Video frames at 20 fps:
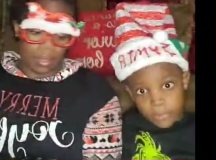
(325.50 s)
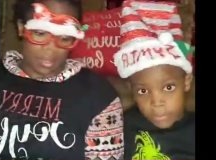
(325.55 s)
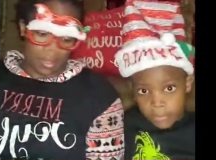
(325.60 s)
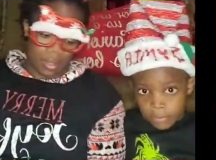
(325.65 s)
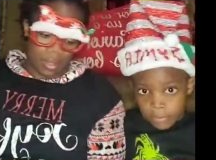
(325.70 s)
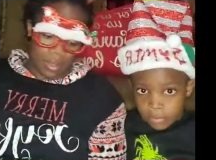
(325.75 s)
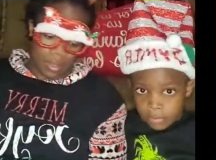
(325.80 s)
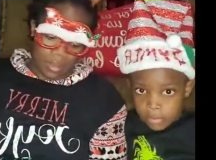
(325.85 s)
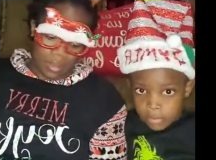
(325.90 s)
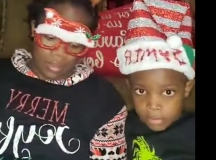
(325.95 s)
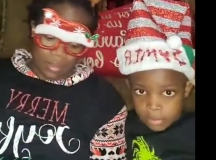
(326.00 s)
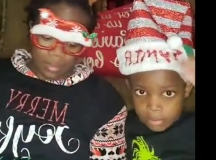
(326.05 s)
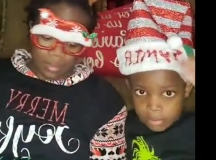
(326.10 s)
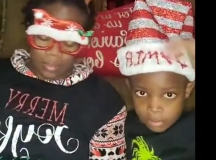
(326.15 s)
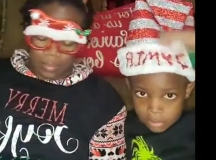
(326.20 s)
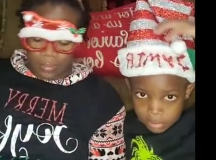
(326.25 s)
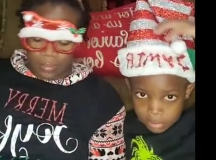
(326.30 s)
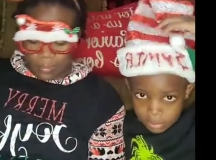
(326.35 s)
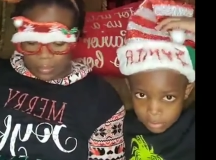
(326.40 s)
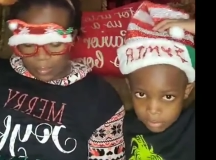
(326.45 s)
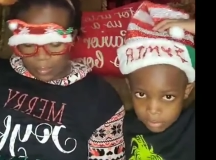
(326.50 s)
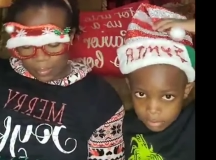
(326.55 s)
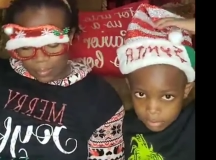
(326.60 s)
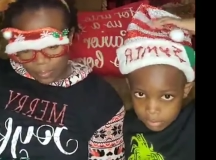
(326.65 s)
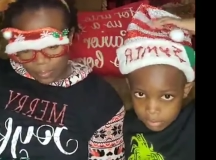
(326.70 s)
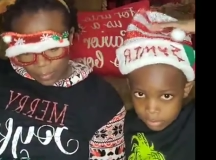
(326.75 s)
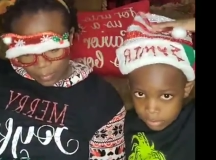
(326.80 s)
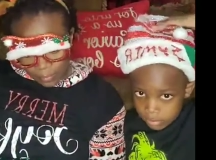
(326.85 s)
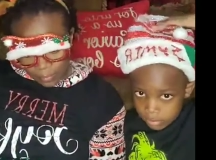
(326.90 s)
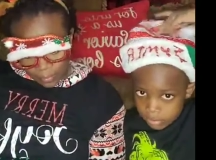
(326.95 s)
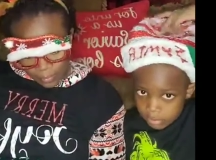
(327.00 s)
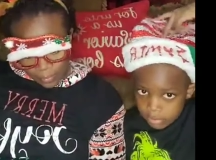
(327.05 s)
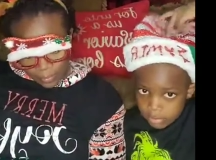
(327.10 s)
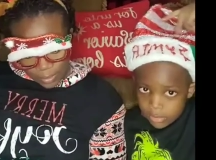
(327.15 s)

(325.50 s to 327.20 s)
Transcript: [no speech]